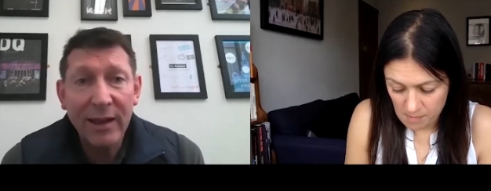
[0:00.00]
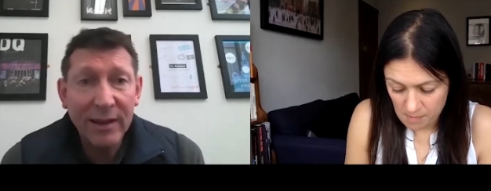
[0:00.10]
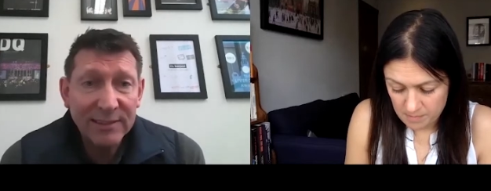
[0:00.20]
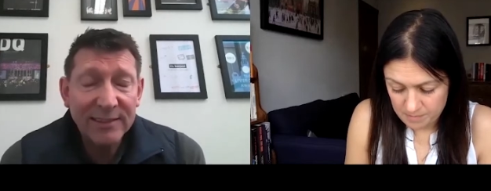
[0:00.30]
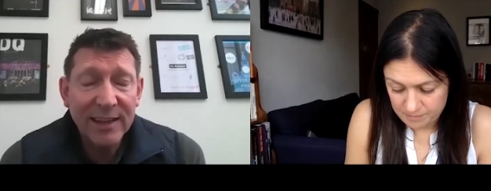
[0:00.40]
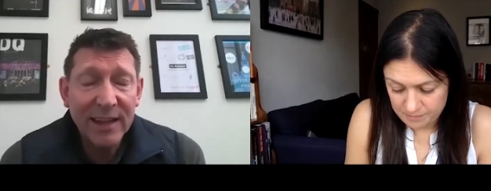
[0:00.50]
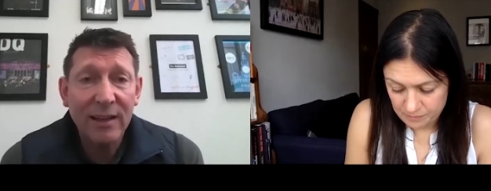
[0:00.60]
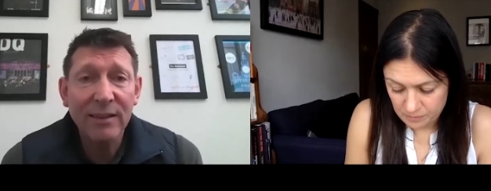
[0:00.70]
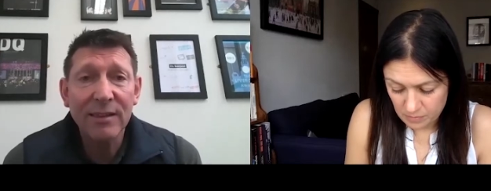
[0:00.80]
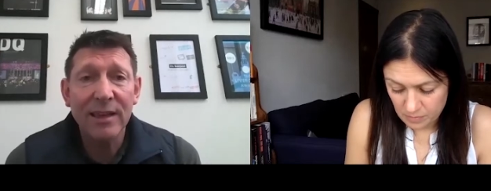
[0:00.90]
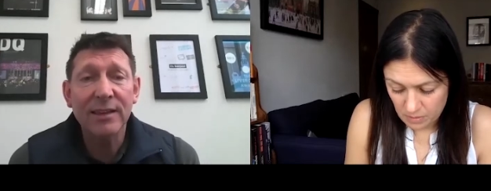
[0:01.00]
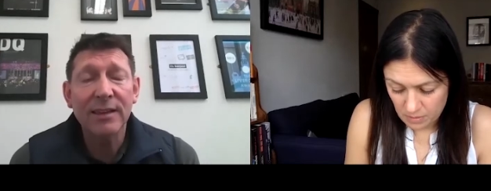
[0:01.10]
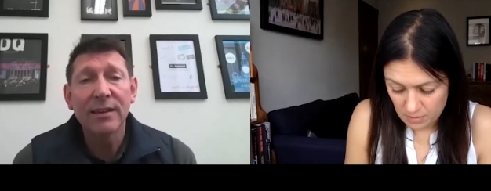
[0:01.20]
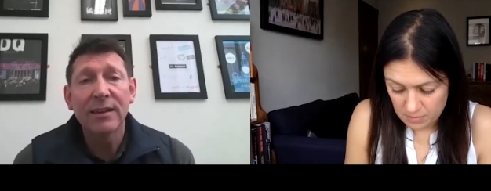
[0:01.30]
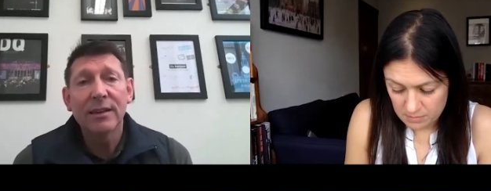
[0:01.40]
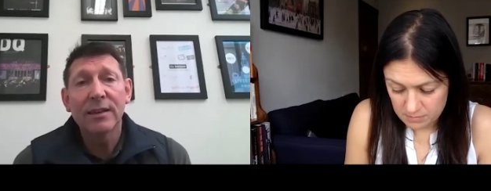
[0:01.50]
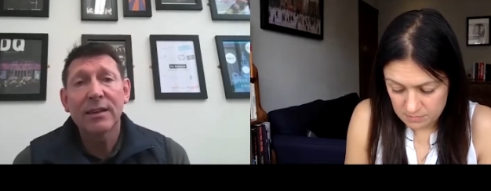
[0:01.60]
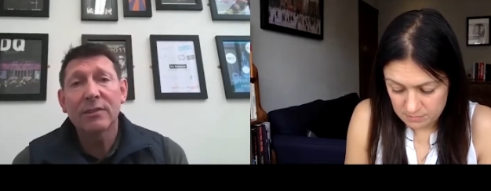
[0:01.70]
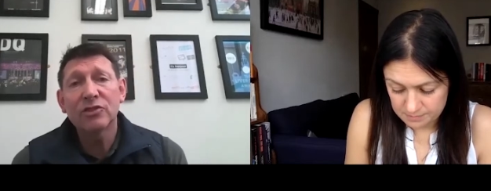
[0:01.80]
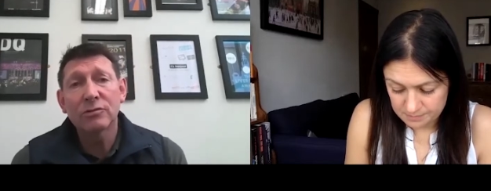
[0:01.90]
Speaker 1: And as I say, I think, you
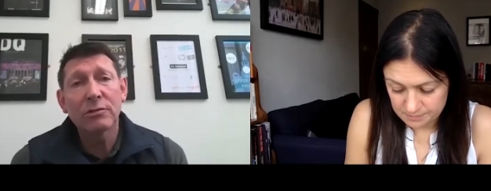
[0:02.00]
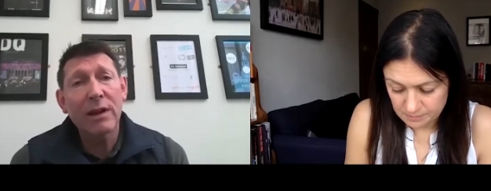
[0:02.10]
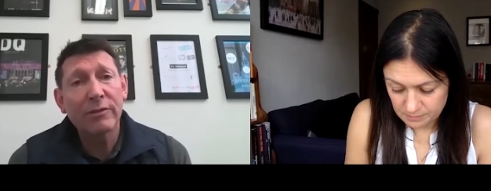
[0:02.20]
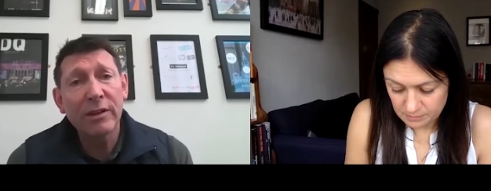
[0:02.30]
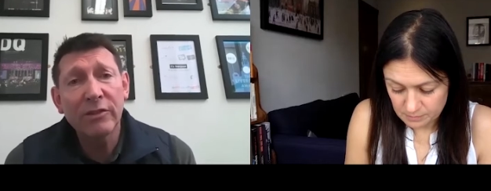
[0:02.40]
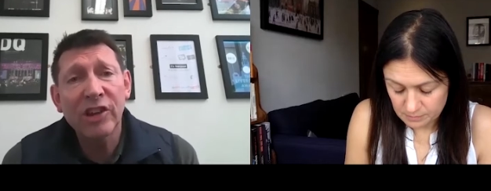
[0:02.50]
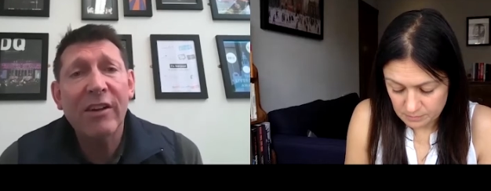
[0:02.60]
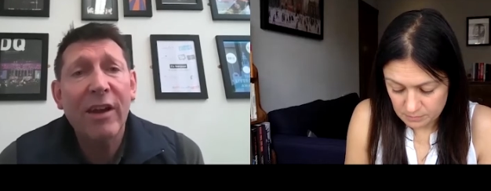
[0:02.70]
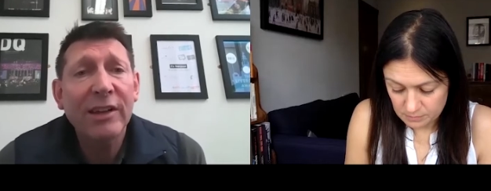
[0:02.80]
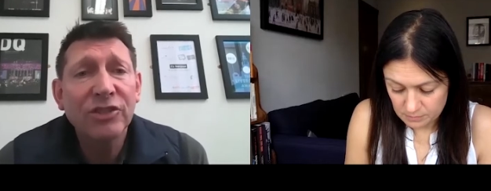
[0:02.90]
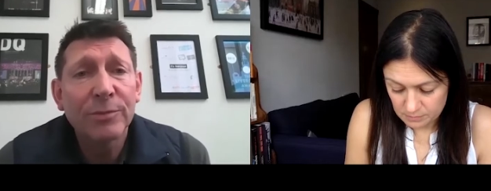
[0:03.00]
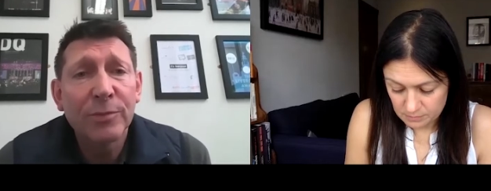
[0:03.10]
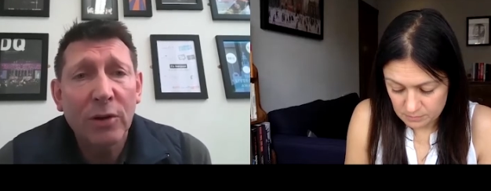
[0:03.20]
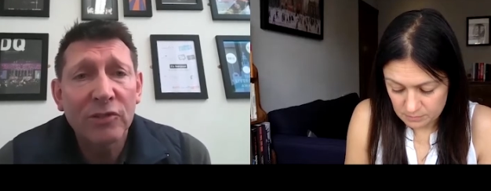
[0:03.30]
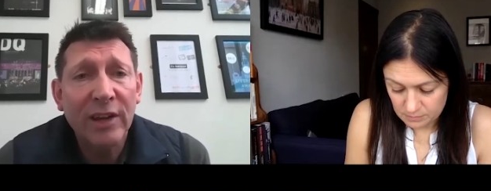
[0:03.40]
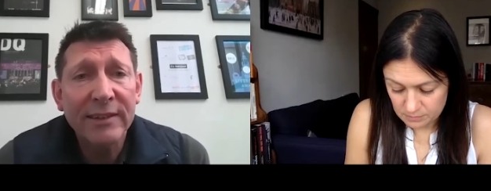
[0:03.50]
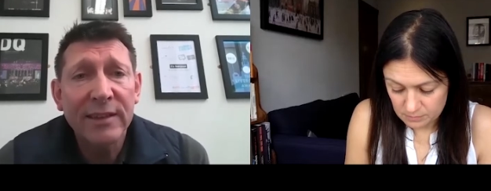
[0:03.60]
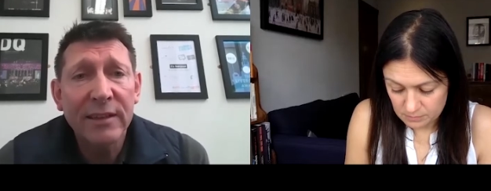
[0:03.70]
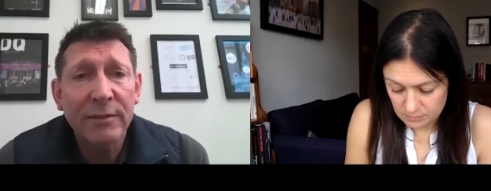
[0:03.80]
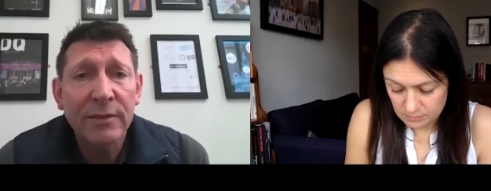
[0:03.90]
know, some great regeneration projects
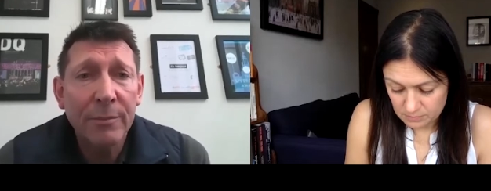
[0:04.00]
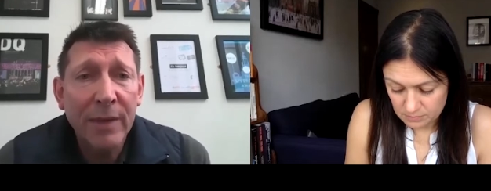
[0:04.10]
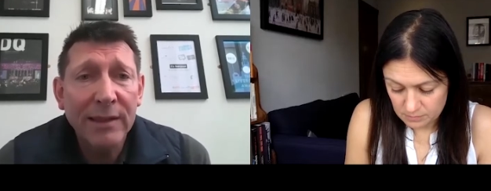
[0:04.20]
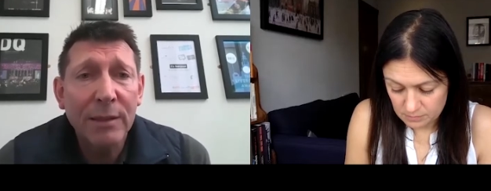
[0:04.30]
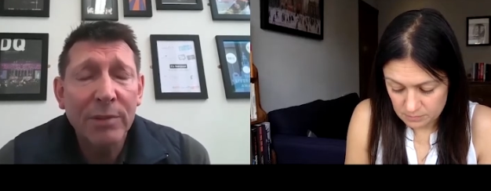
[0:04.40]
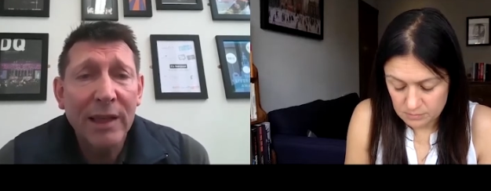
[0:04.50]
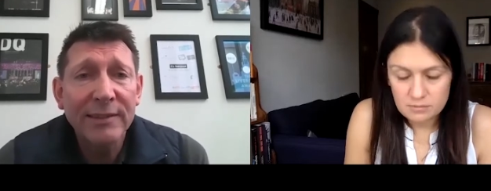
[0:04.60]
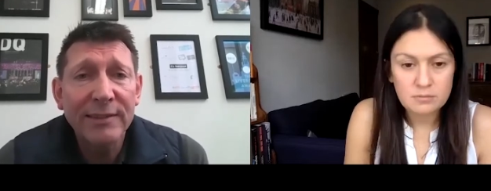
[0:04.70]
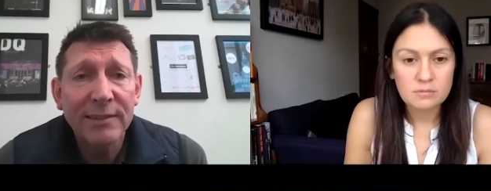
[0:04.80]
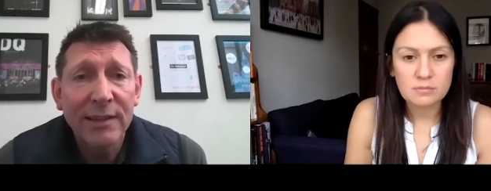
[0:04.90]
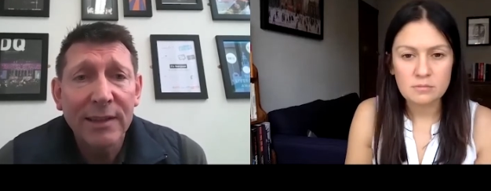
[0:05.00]
that, that make the place